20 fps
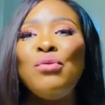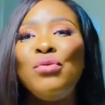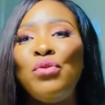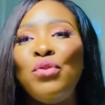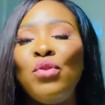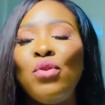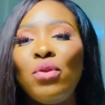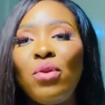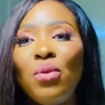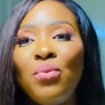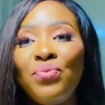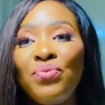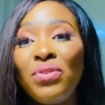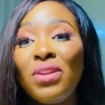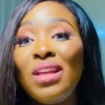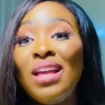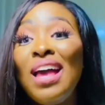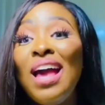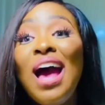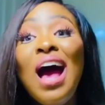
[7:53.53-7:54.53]
Mama, you
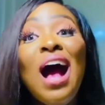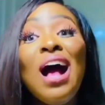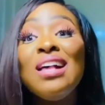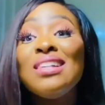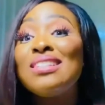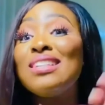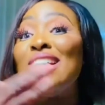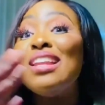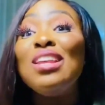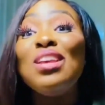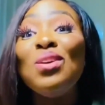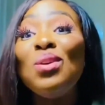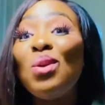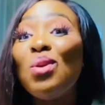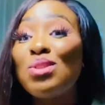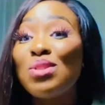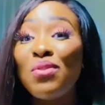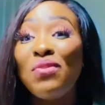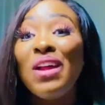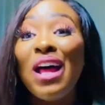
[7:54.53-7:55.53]
need some phone.
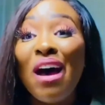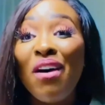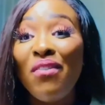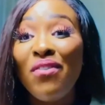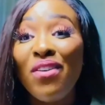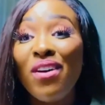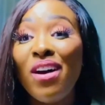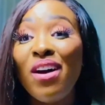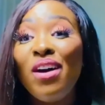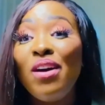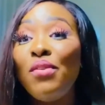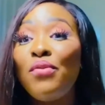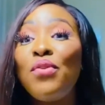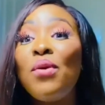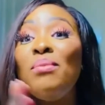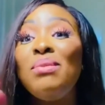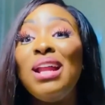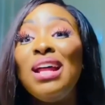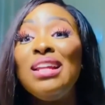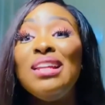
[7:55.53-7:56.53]
Sending
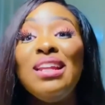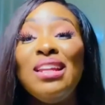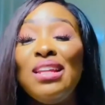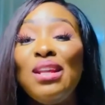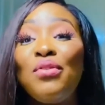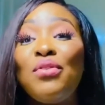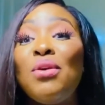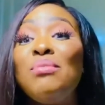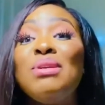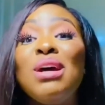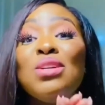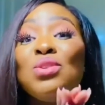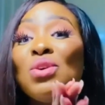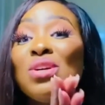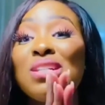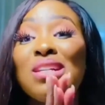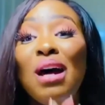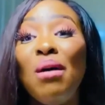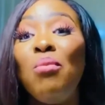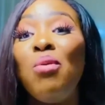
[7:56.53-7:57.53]
you lots of love
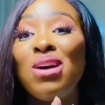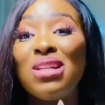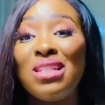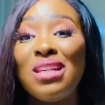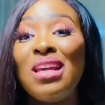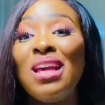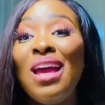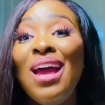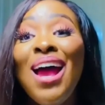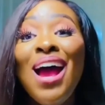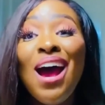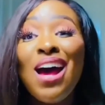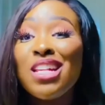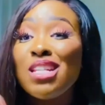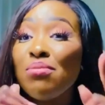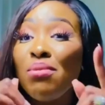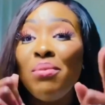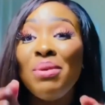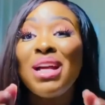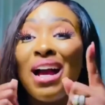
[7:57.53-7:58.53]
from London. You're from your
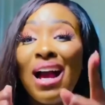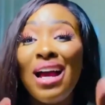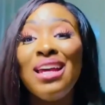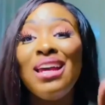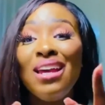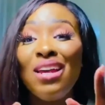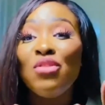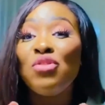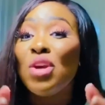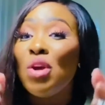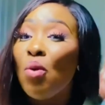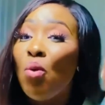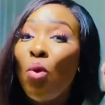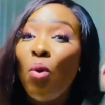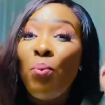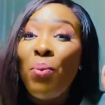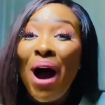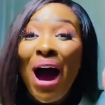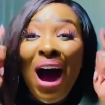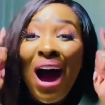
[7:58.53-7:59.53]
address. I'm watching. I
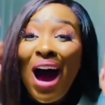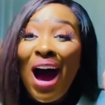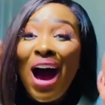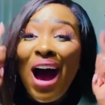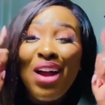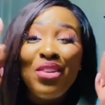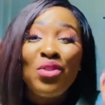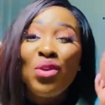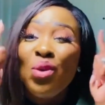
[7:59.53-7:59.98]
saw my car.